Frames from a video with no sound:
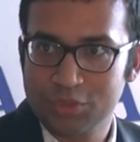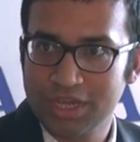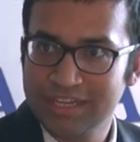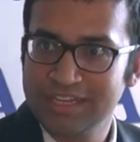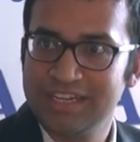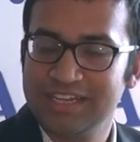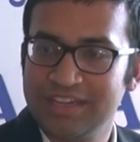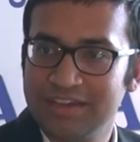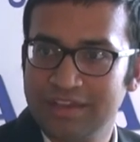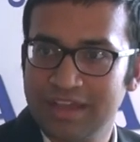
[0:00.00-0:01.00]
Bhutan and
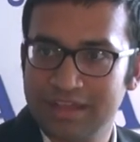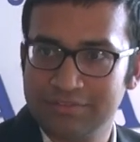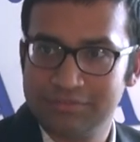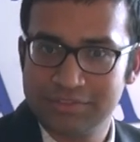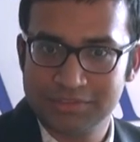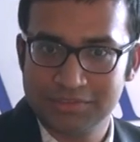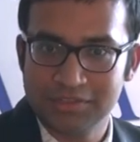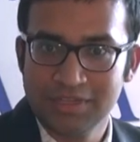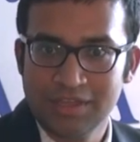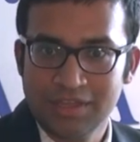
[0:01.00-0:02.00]
India
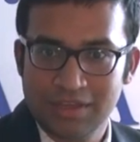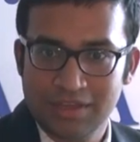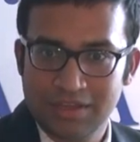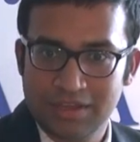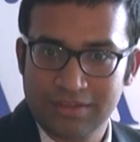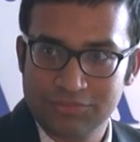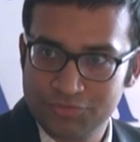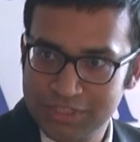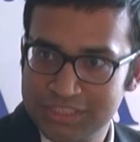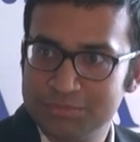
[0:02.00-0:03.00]
have
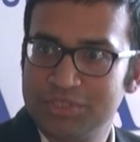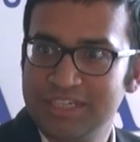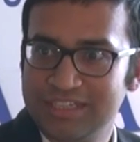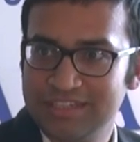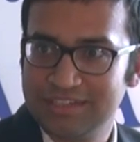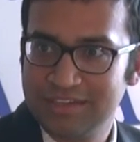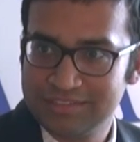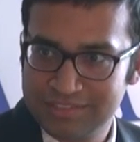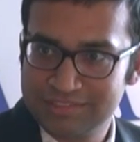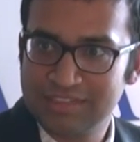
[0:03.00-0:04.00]
the friendship treaty
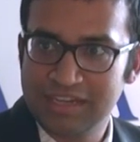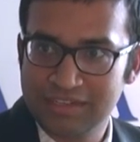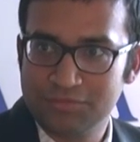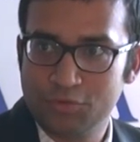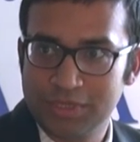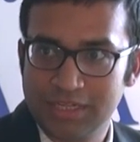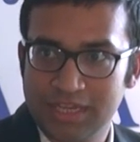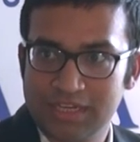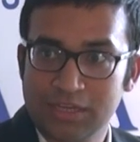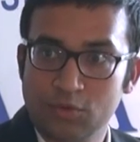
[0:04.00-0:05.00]
since
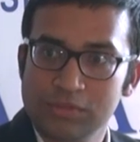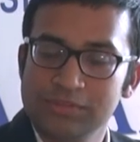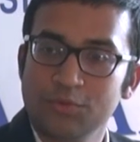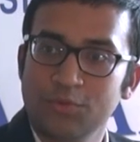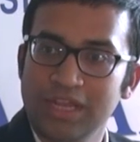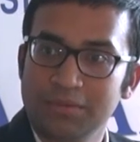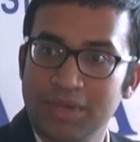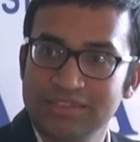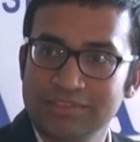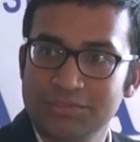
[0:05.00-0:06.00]
1949, and also it
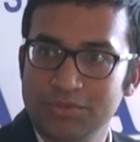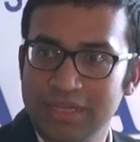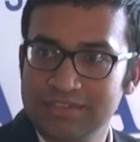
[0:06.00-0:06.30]
passes through,